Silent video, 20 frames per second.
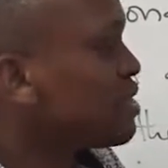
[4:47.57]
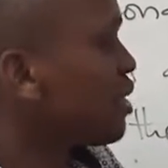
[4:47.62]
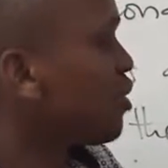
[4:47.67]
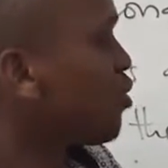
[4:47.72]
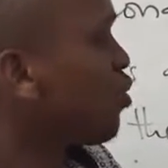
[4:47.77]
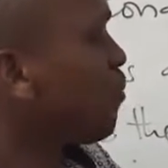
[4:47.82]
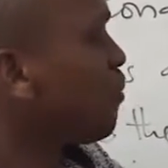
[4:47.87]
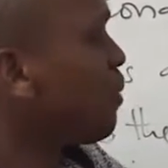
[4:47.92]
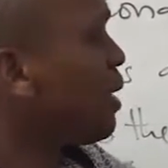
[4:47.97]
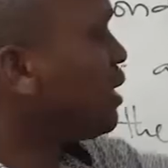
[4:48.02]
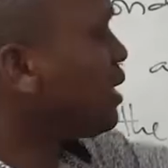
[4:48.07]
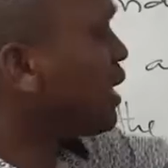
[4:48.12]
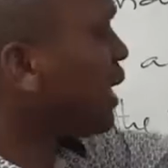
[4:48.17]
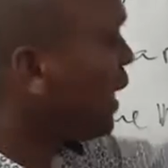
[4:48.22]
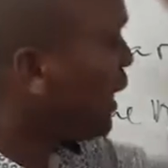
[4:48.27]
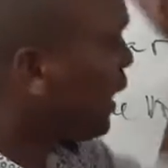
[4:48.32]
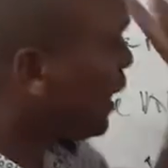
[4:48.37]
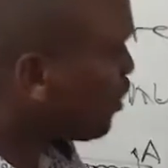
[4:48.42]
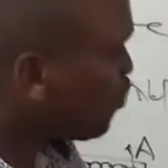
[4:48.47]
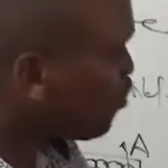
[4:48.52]
They combine
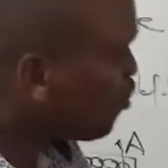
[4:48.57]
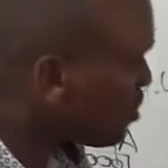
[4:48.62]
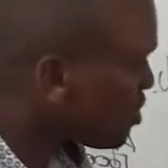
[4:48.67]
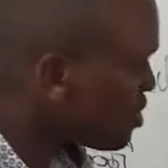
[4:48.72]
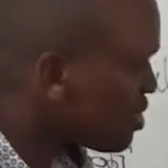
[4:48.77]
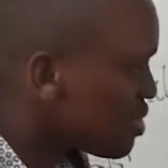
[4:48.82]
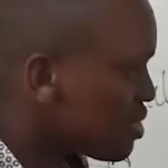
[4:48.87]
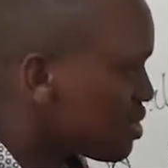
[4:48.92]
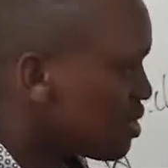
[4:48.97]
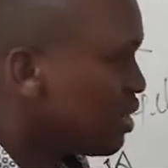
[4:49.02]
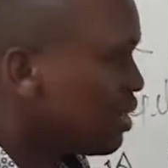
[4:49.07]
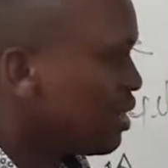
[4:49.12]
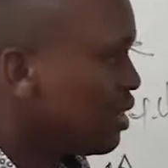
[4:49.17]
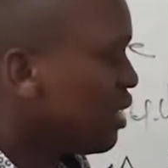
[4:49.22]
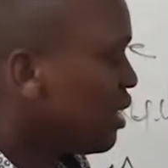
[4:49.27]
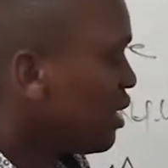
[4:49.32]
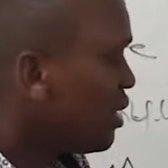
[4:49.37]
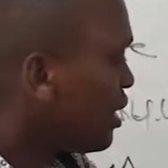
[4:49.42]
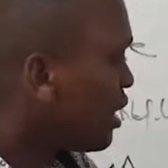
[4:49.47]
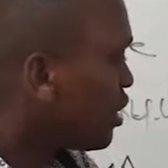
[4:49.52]
the electrons
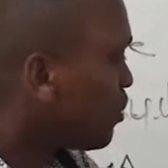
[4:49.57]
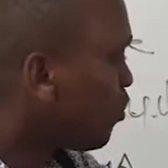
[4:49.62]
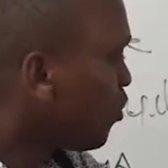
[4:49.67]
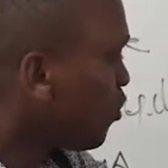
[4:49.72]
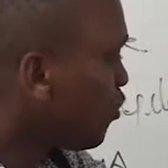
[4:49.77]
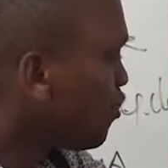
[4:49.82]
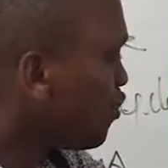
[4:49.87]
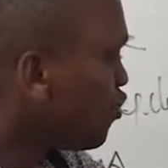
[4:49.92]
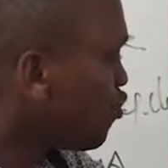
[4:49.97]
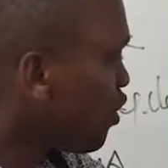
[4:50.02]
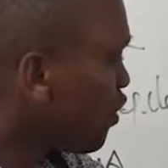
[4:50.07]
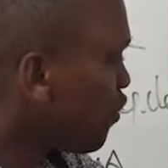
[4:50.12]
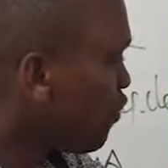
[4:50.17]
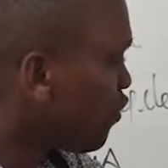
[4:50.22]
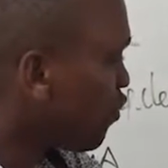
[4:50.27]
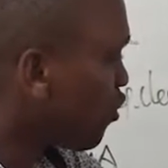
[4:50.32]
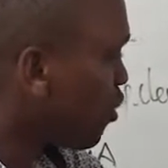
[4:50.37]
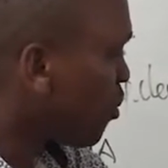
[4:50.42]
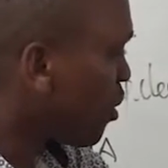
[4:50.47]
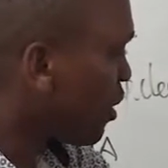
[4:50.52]
that move
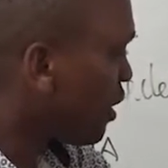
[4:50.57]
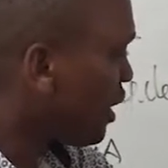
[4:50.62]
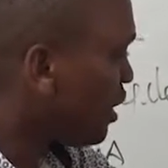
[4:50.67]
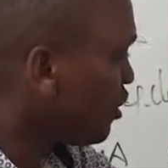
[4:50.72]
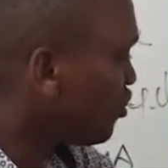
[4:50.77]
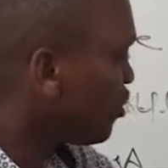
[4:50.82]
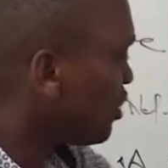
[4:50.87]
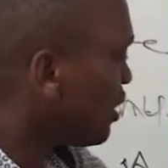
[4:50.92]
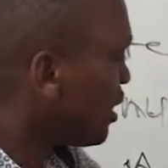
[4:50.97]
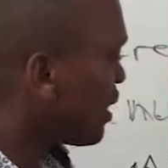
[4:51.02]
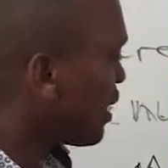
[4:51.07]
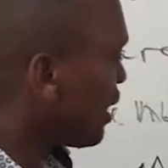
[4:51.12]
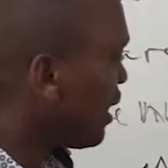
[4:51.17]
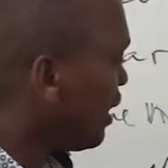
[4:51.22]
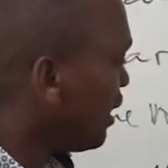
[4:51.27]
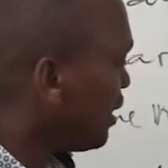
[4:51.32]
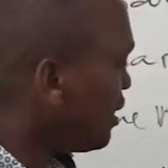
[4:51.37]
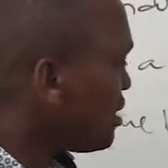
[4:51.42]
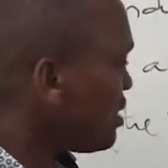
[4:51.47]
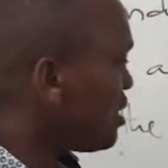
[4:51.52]
drift from one end to the other
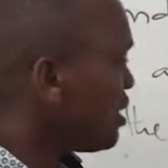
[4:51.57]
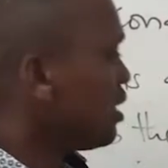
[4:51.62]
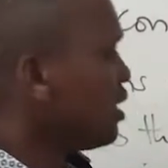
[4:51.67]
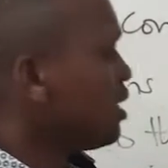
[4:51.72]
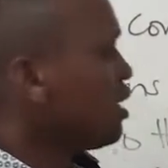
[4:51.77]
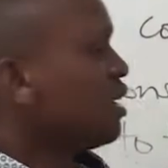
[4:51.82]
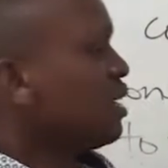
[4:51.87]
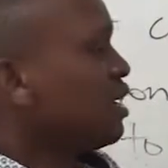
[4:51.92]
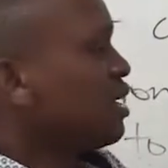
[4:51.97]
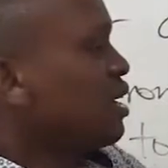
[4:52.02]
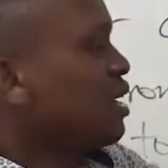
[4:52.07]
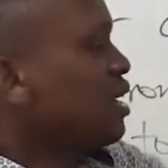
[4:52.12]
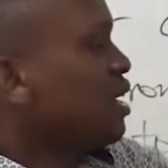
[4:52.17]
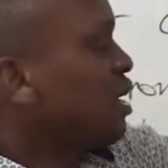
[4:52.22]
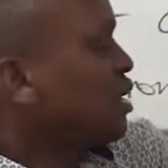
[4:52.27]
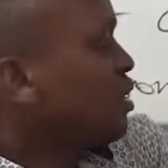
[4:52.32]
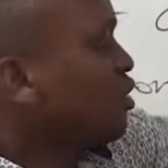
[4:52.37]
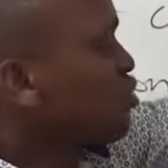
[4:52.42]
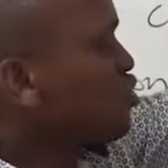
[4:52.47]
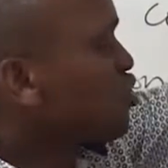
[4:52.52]
end
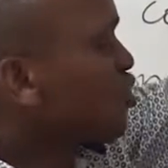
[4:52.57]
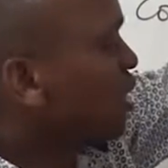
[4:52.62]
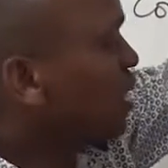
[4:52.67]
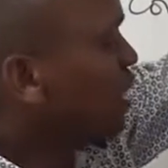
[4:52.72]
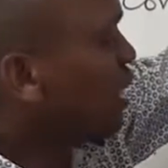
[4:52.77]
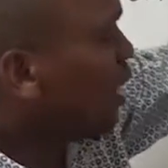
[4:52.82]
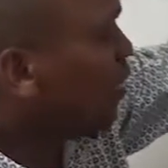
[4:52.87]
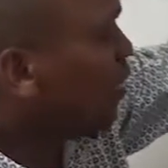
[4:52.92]
and also they